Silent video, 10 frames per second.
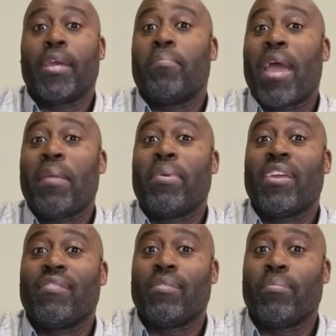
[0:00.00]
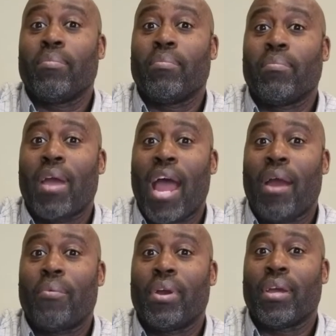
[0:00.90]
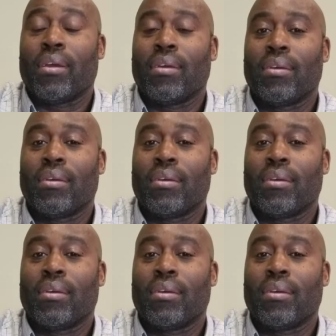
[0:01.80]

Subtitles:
It may be even our what?